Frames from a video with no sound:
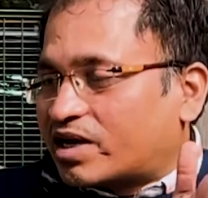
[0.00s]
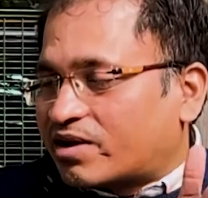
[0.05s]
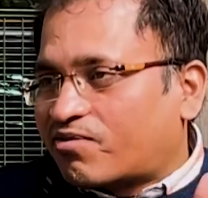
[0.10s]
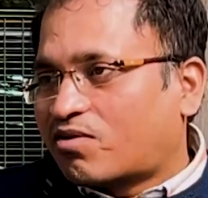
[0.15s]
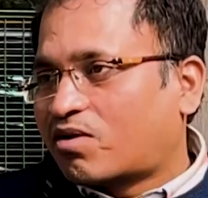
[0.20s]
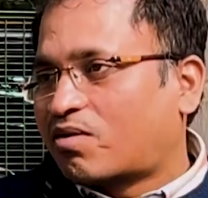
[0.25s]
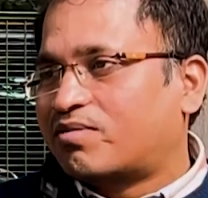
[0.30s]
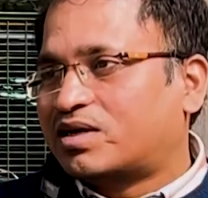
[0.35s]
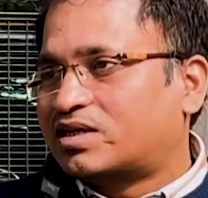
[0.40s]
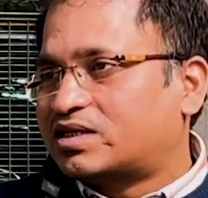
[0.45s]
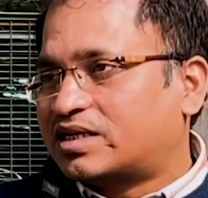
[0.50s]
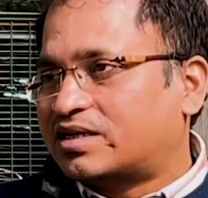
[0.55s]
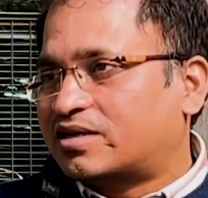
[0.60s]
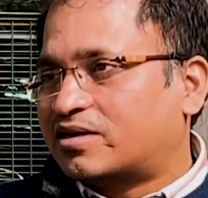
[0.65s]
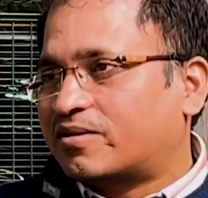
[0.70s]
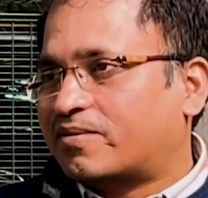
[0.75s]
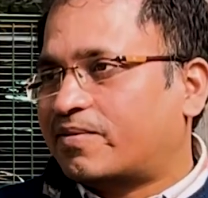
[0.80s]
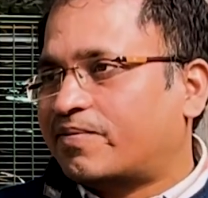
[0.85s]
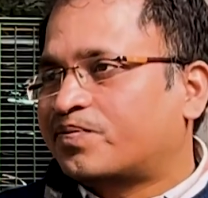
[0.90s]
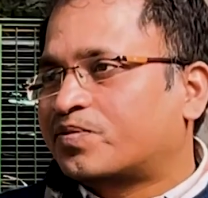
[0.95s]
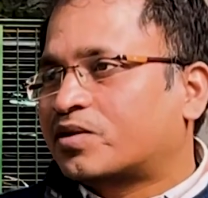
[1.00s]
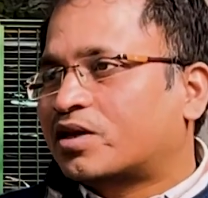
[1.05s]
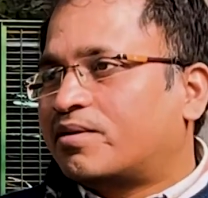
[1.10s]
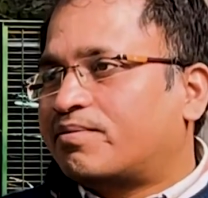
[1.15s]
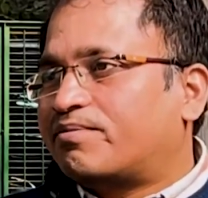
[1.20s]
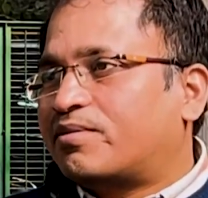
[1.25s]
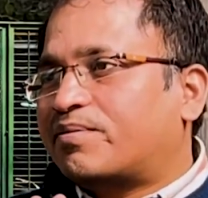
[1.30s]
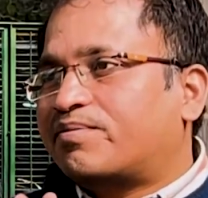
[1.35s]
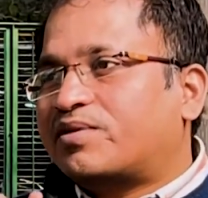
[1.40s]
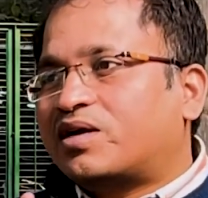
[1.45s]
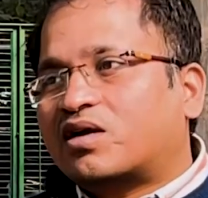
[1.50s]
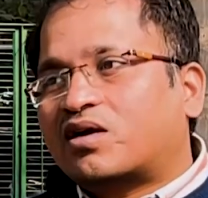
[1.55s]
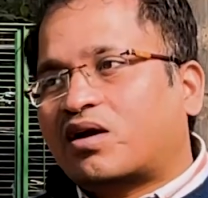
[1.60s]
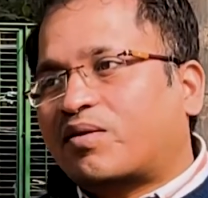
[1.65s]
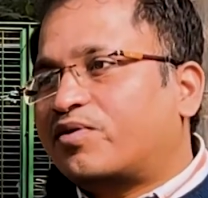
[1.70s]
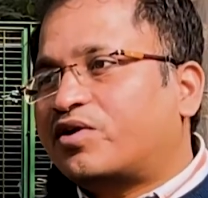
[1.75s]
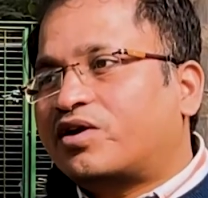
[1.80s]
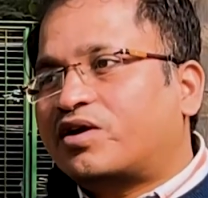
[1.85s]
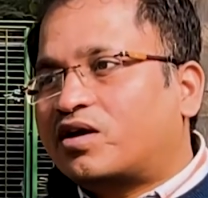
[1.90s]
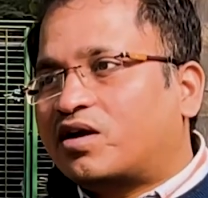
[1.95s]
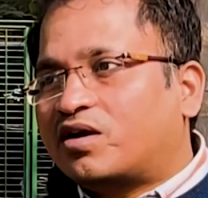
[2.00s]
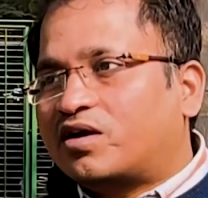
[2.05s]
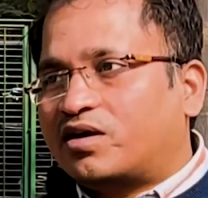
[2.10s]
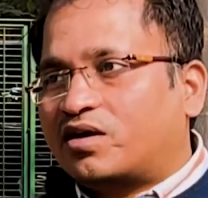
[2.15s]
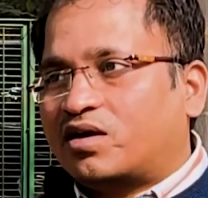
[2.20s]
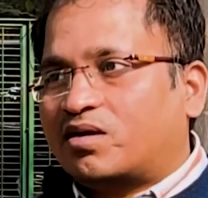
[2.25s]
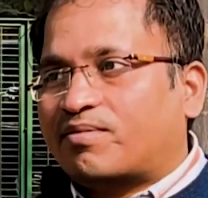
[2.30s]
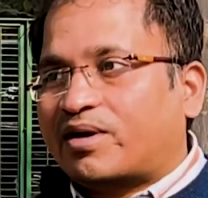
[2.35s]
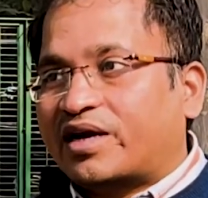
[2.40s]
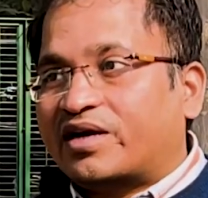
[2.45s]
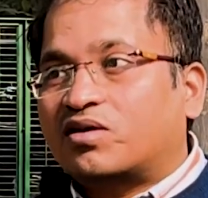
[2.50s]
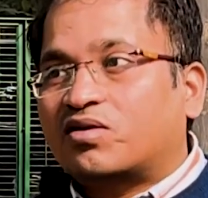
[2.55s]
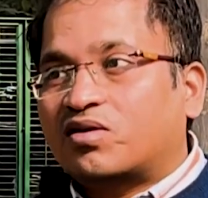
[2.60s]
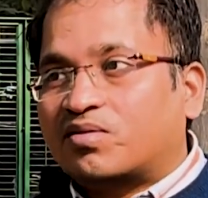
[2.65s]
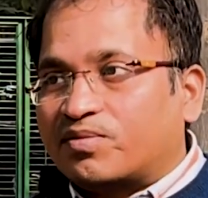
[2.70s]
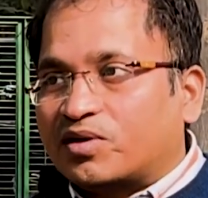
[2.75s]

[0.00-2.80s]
formal setup, maybe a community leader might not be